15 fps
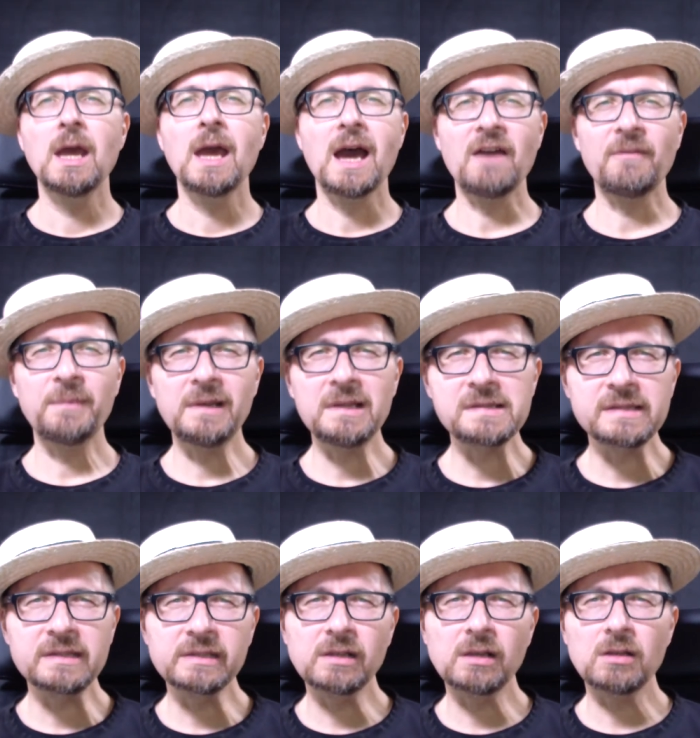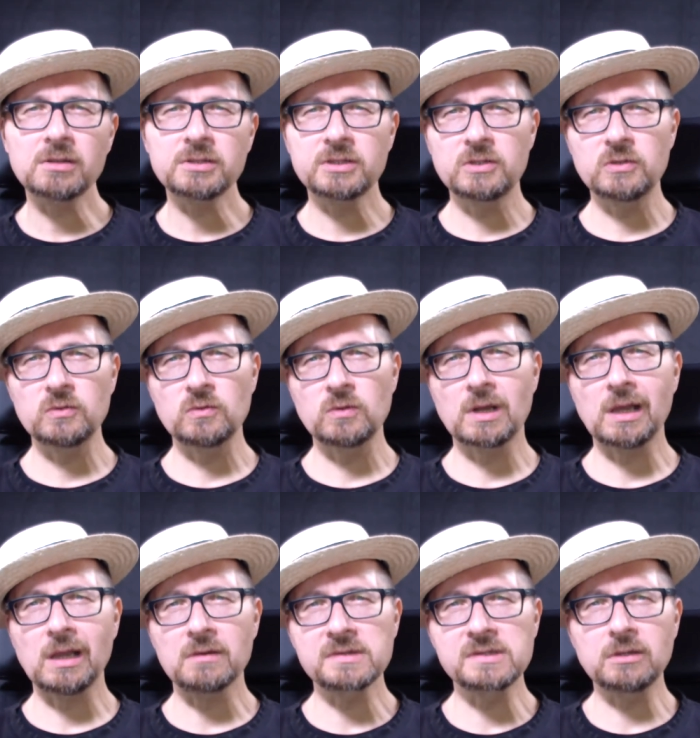I've been listening a lot to
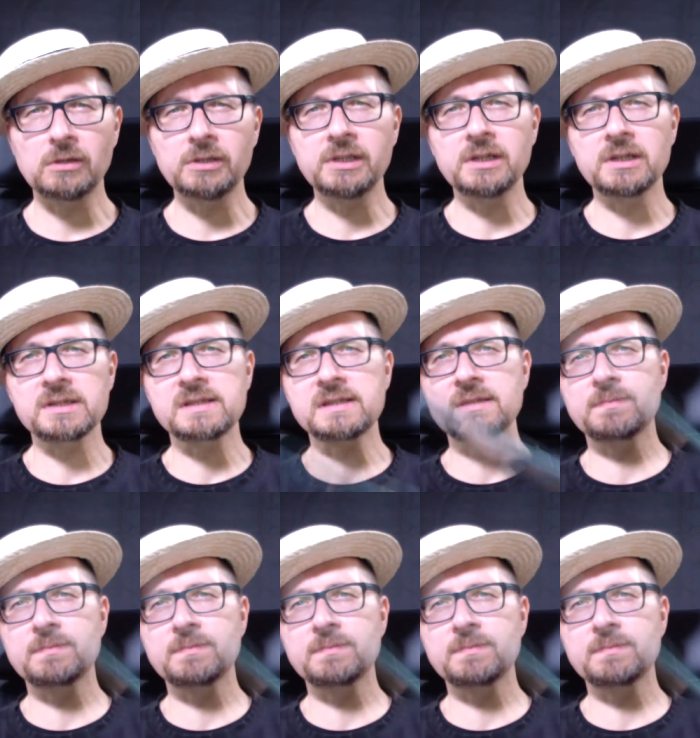Klaus Doldinger's